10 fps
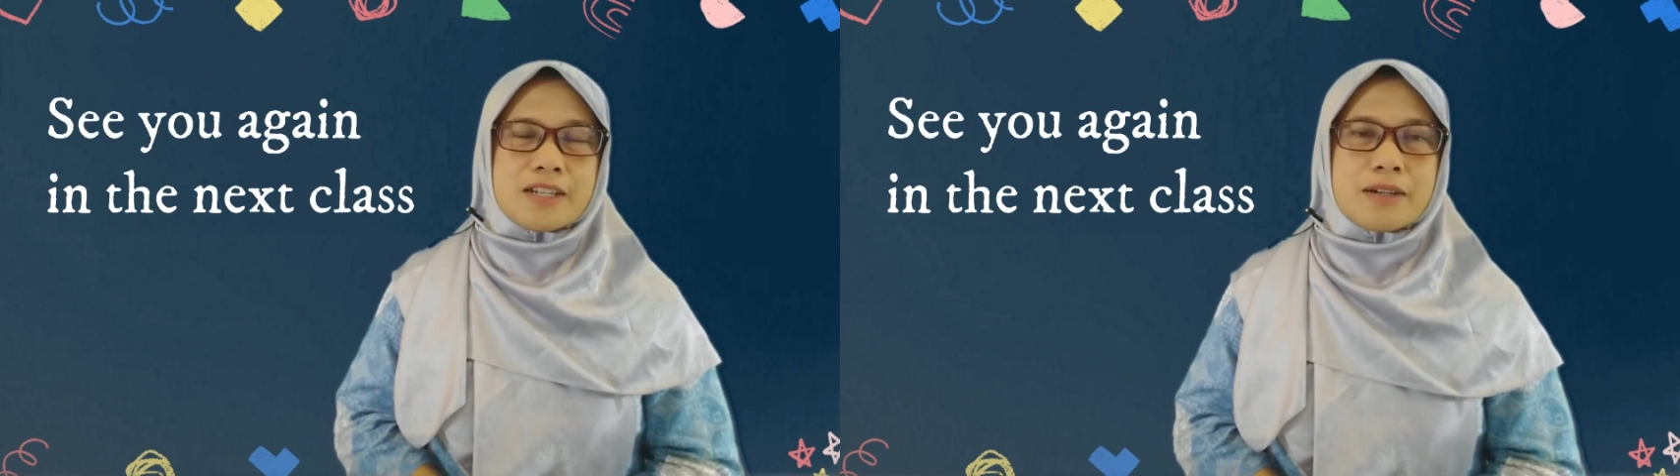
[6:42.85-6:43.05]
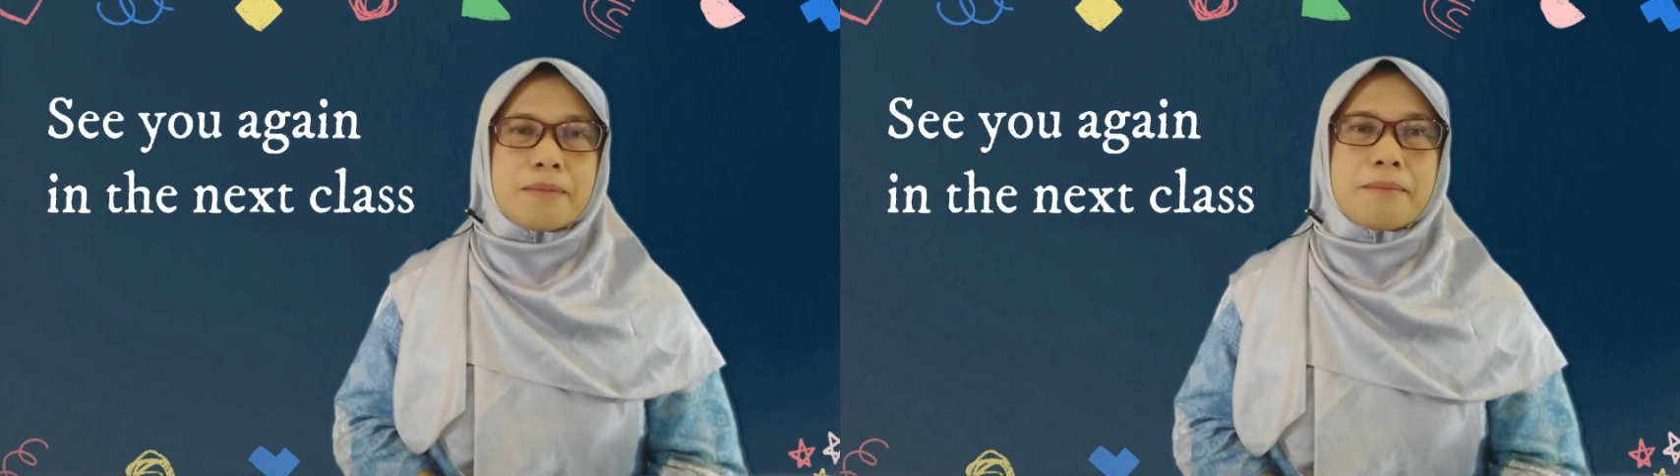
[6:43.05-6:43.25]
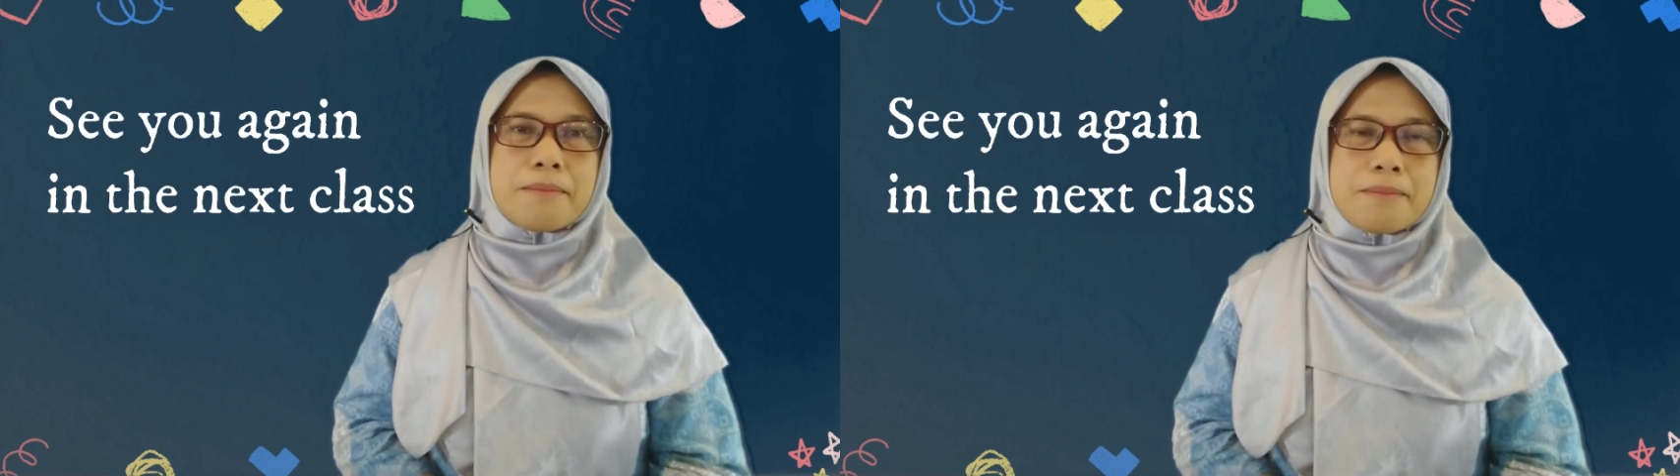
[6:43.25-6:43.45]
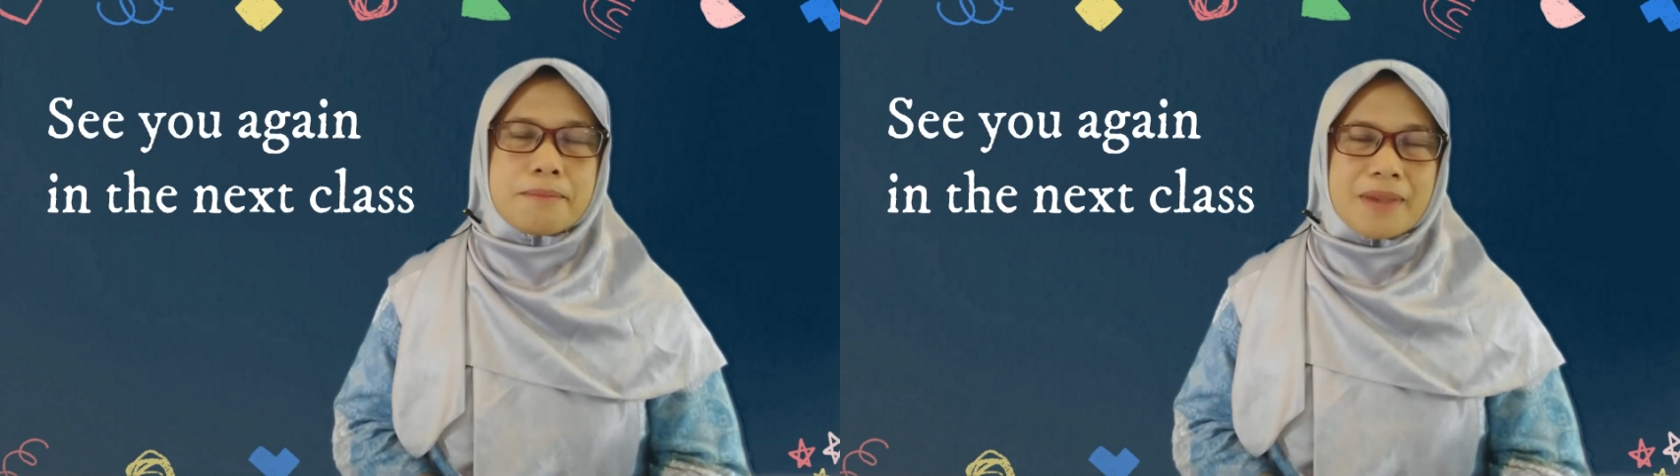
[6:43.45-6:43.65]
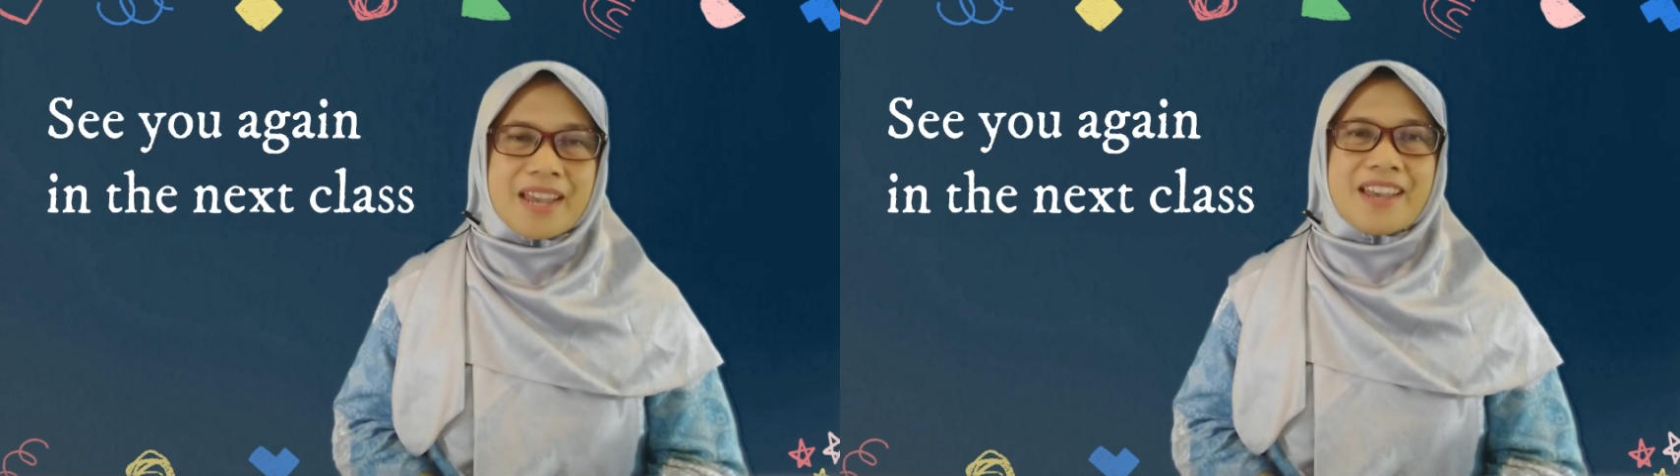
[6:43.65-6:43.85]
the
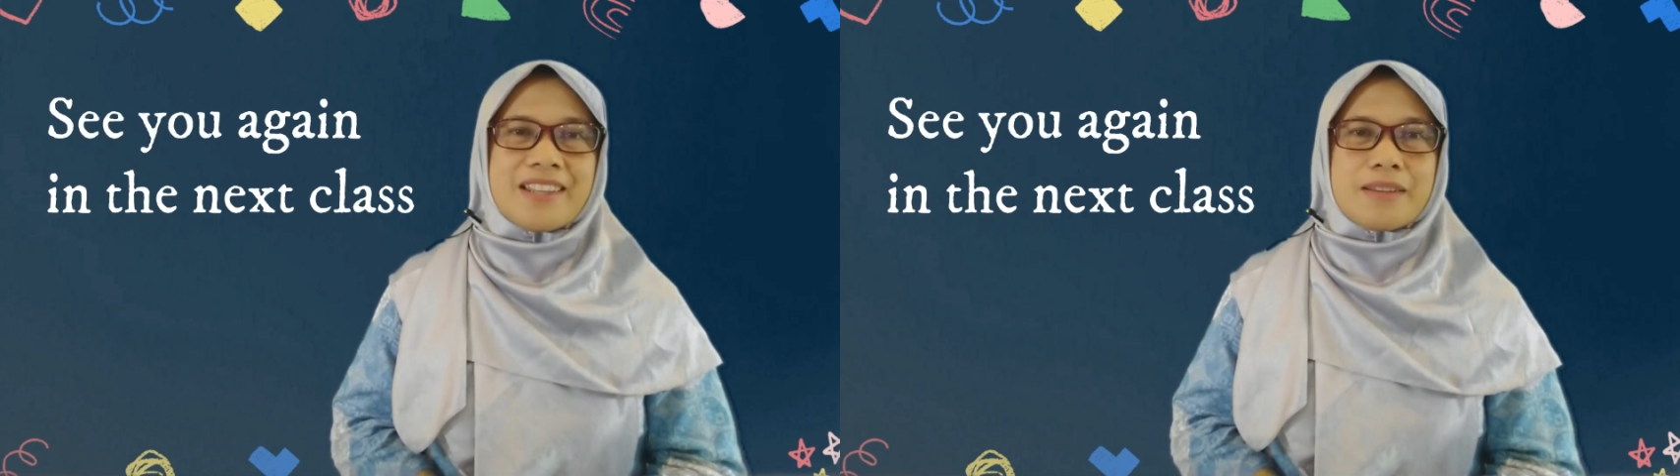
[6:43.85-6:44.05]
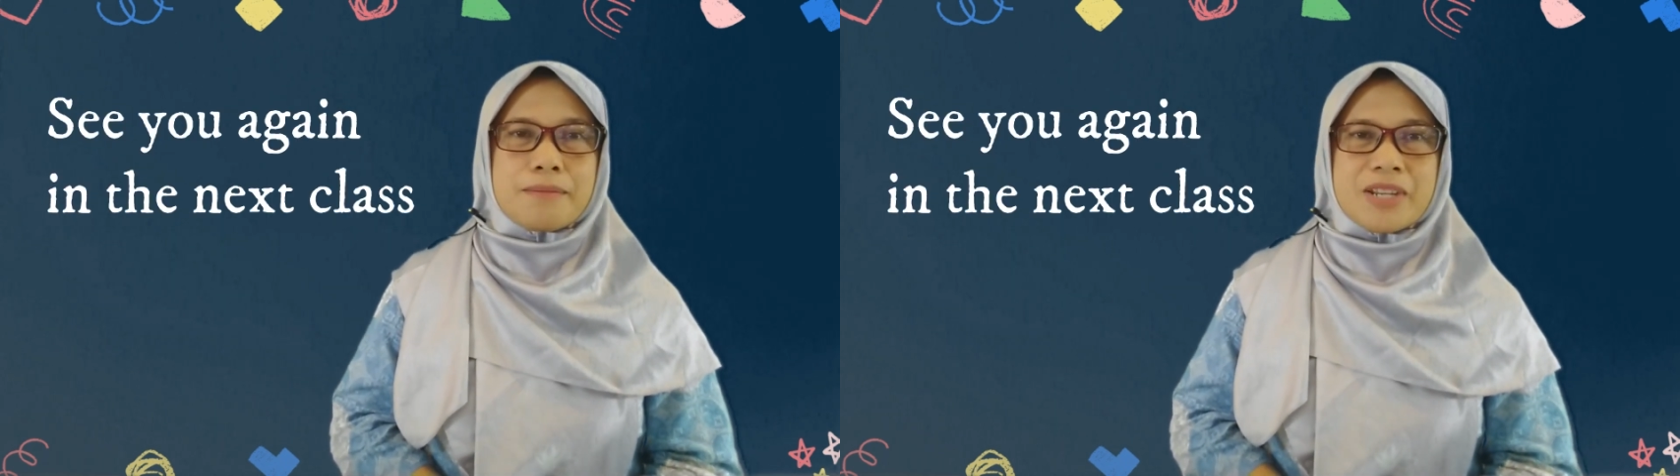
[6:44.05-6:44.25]
math